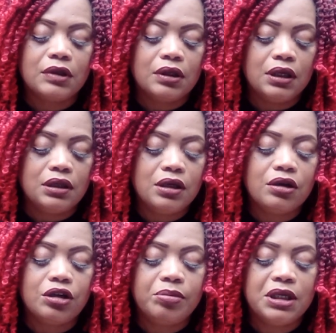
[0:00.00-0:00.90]
And they're
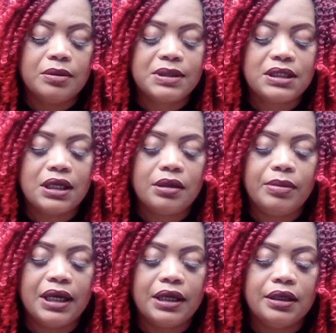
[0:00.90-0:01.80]
going to be upset
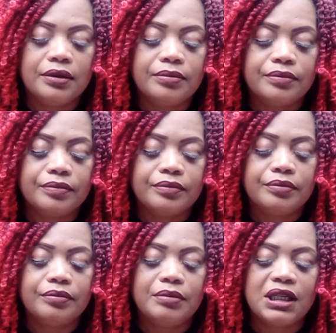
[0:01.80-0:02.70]
about it
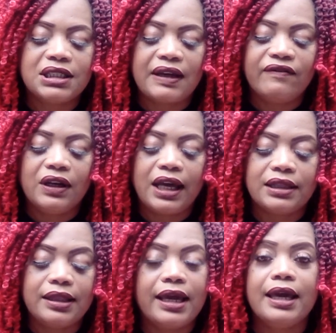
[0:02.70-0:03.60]
because I feel
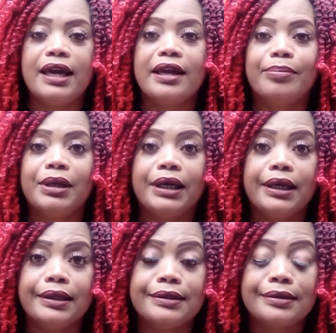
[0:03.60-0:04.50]
like they had
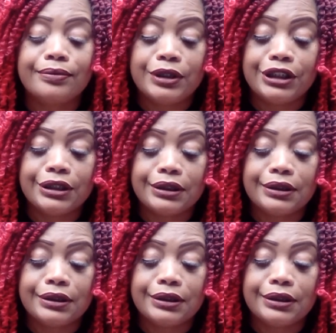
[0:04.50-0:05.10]
plans with you.